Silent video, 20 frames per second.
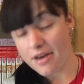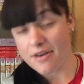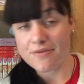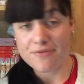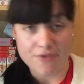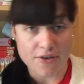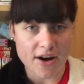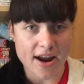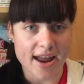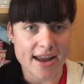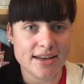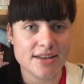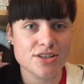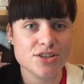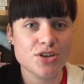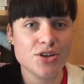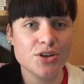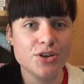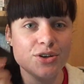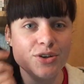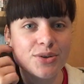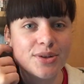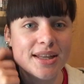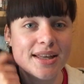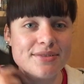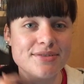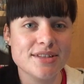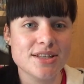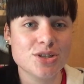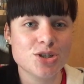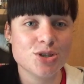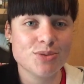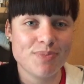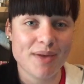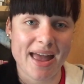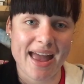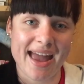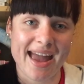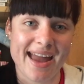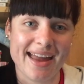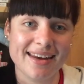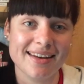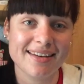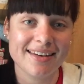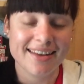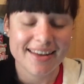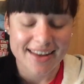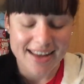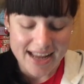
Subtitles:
a friend who lives in Japan,